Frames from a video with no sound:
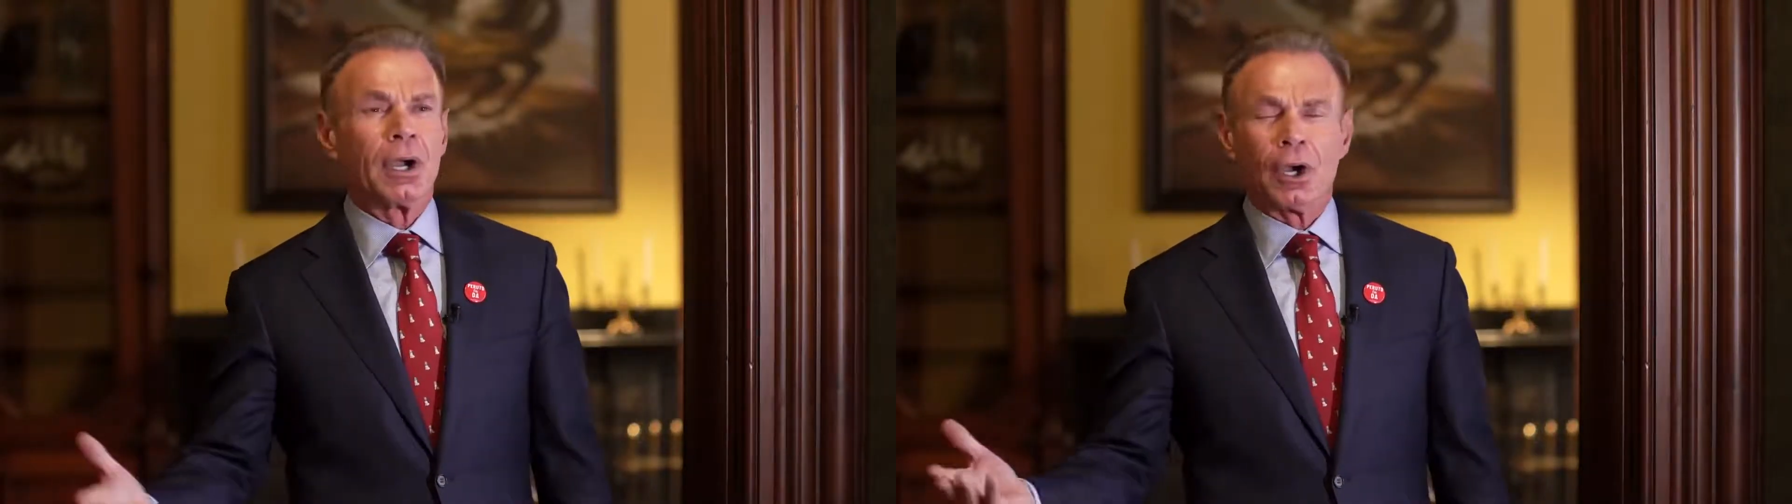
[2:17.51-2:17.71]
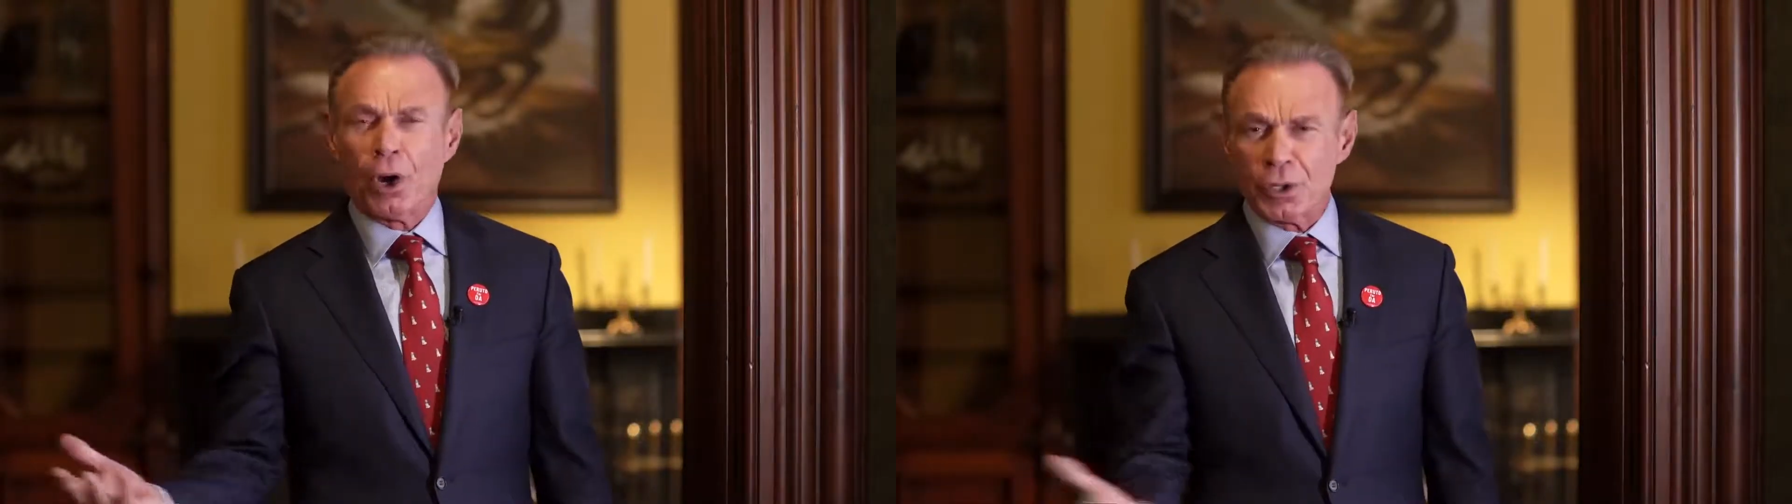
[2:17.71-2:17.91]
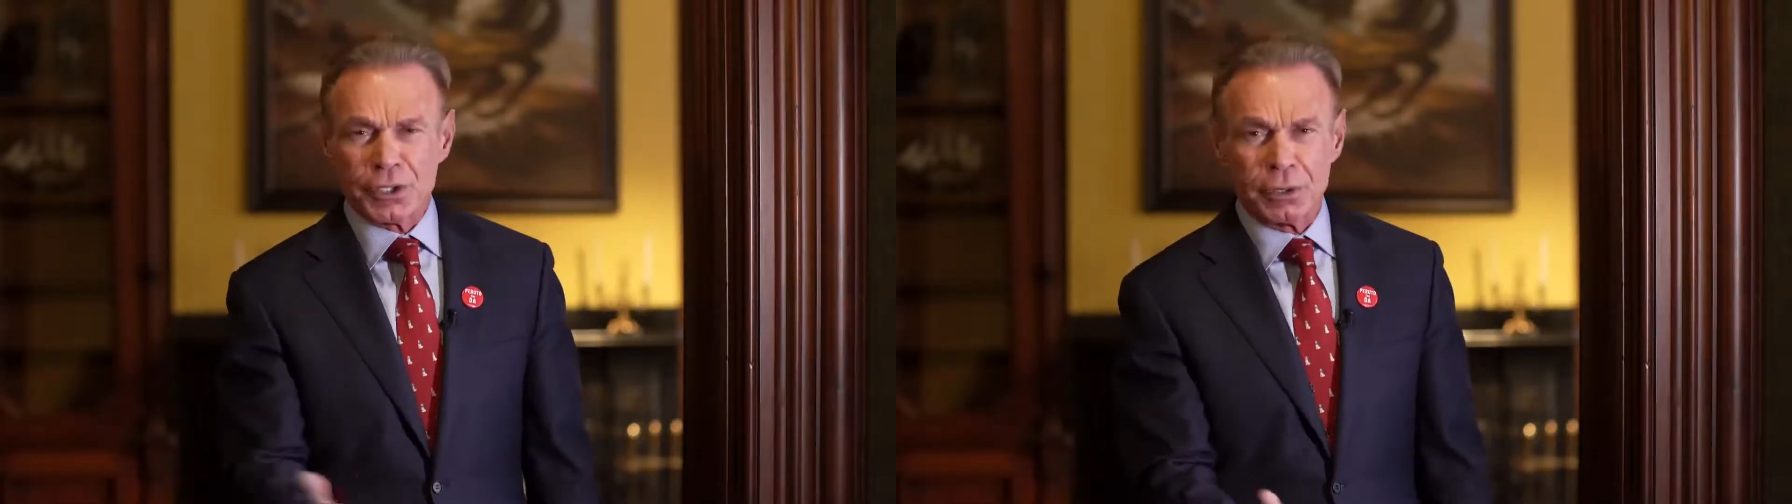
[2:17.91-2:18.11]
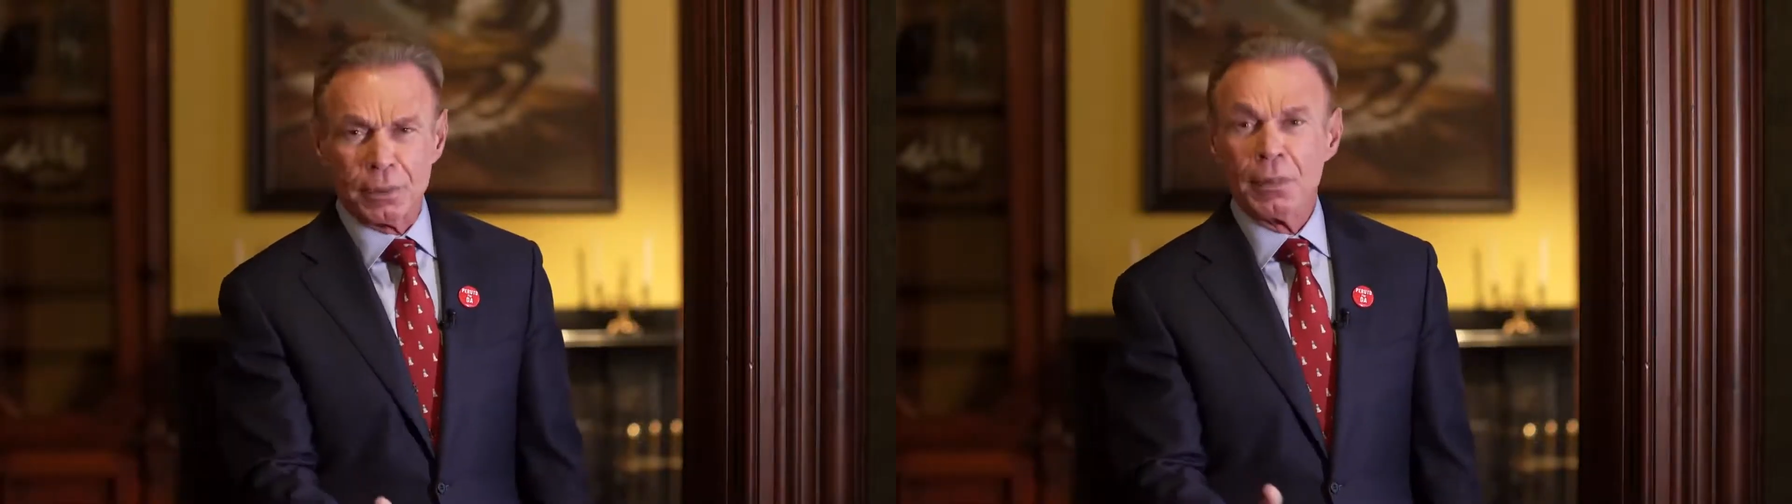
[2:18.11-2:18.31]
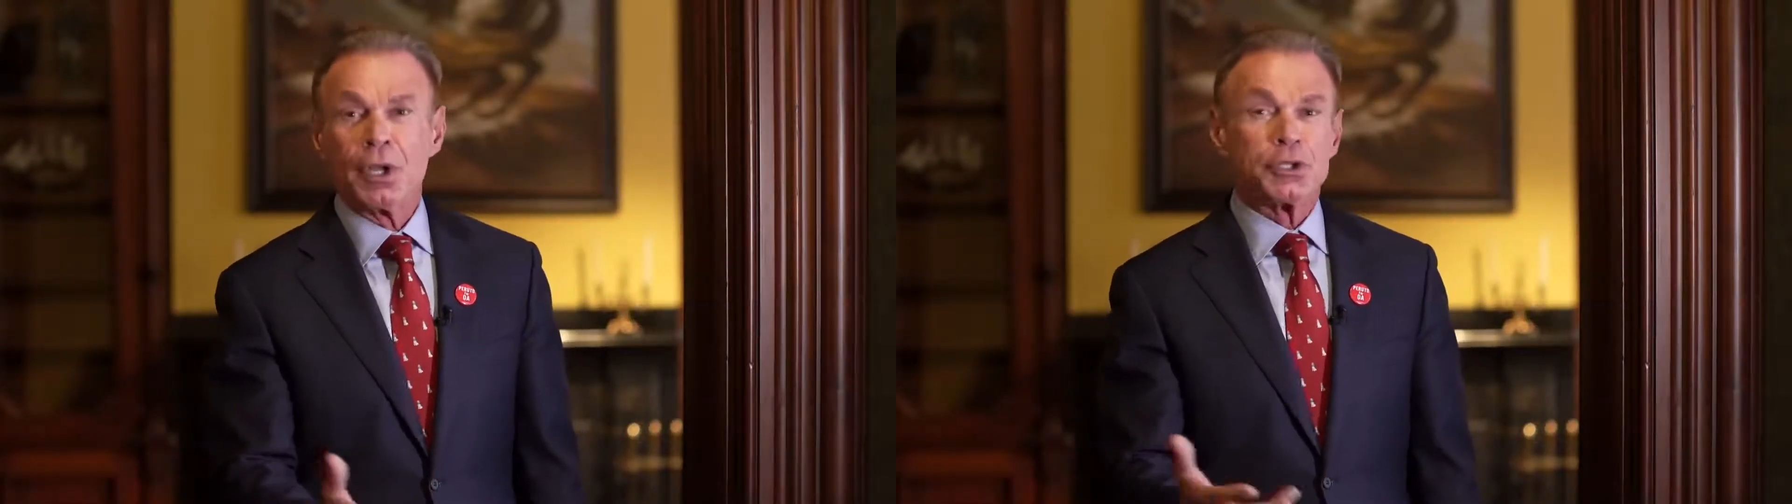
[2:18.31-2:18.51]
curse at
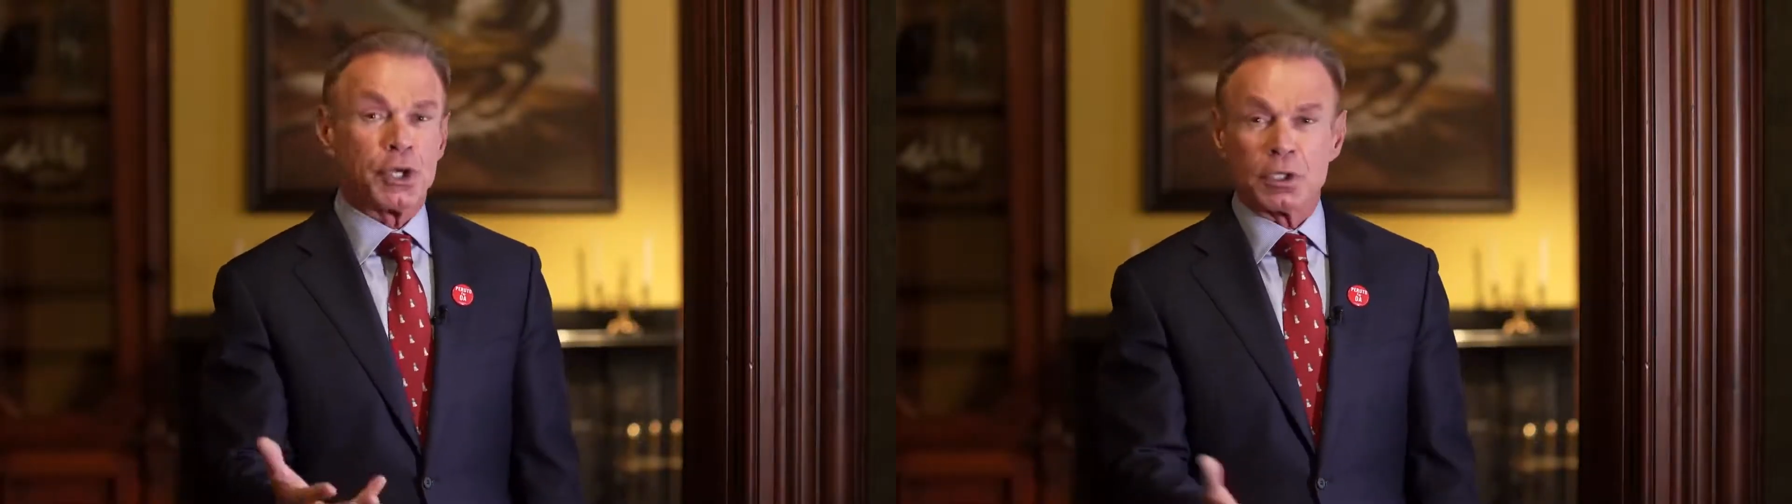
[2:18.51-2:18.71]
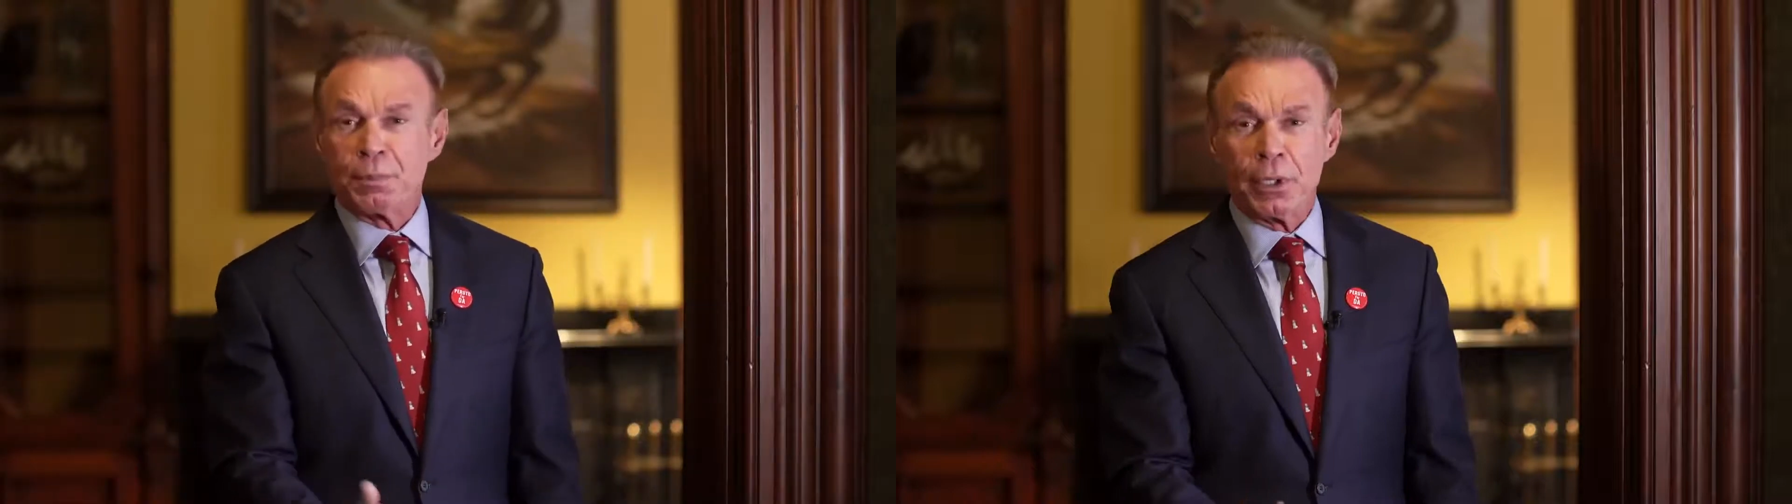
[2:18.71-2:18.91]
them just